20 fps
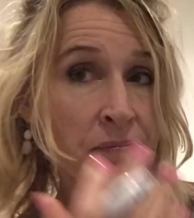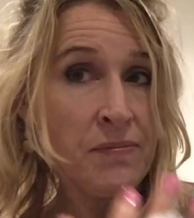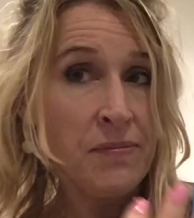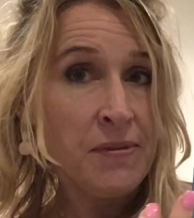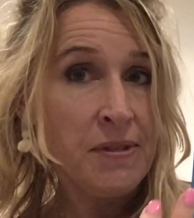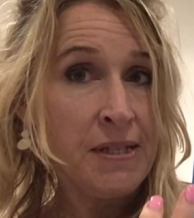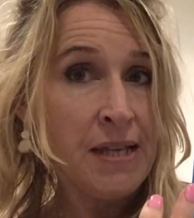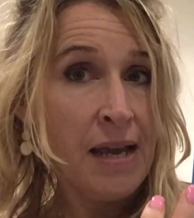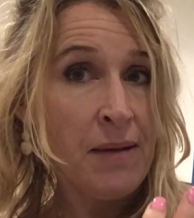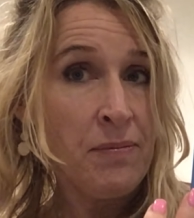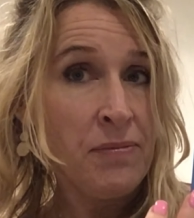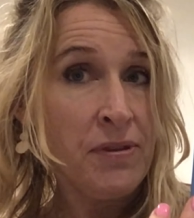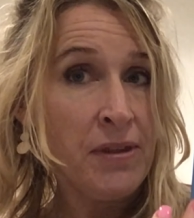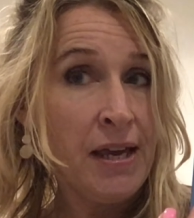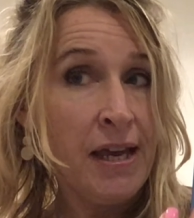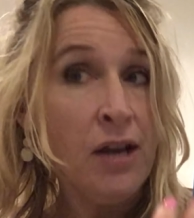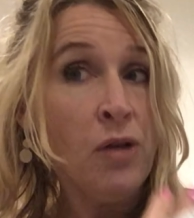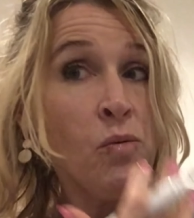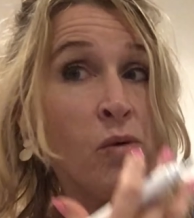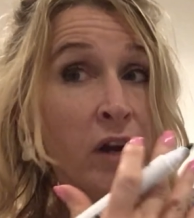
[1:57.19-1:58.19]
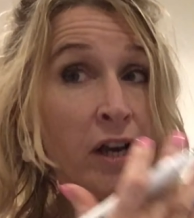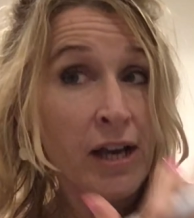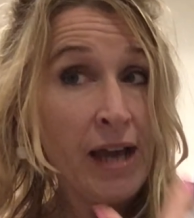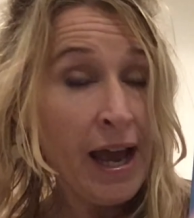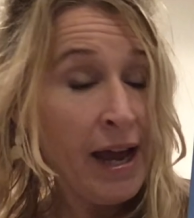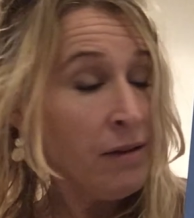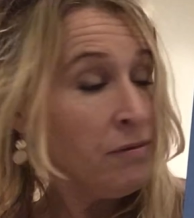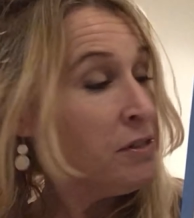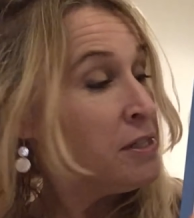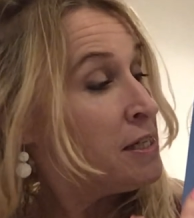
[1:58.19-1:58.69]
Same thing, we're
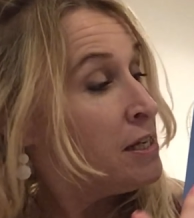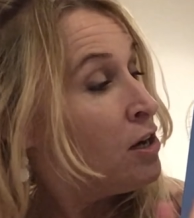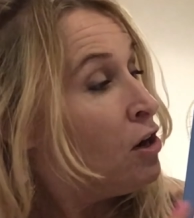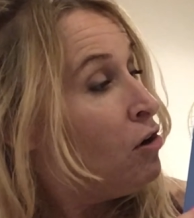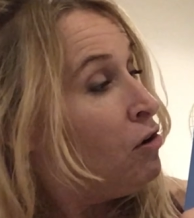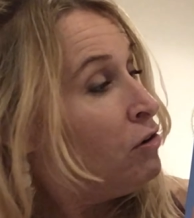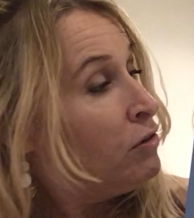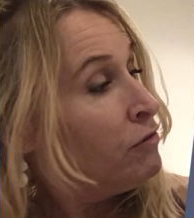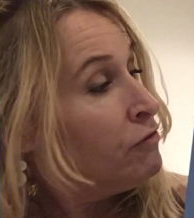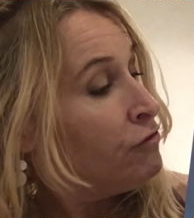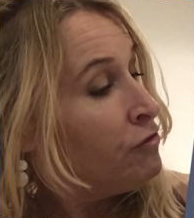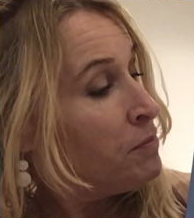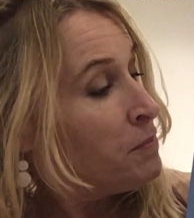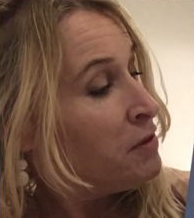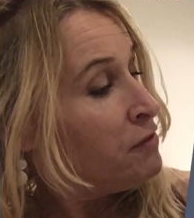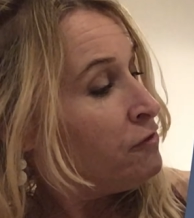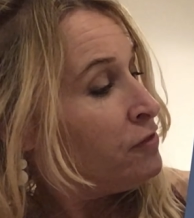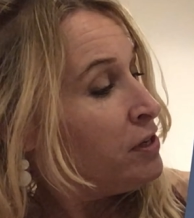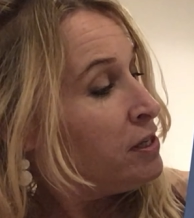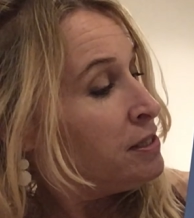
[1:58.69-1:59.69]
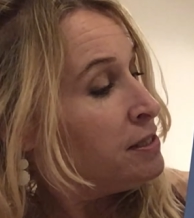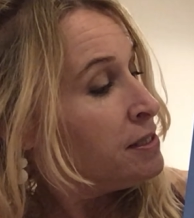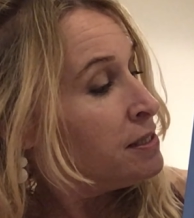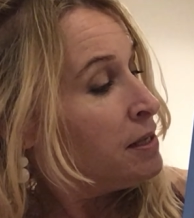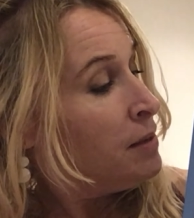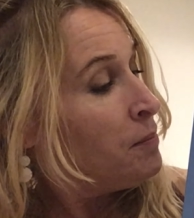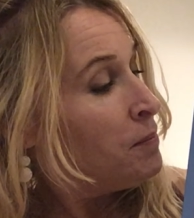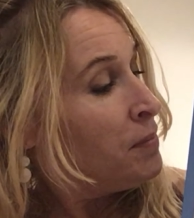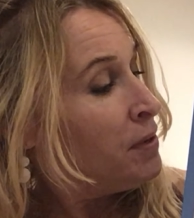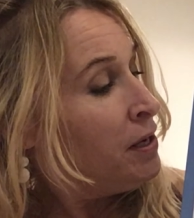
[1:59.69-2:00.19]
counting on from the first
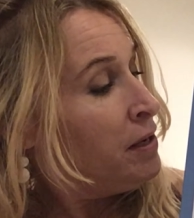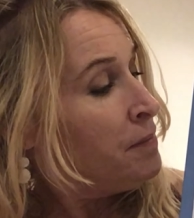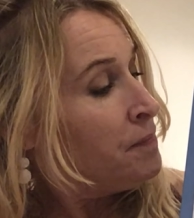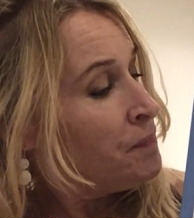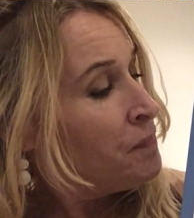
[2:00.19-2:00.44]
number.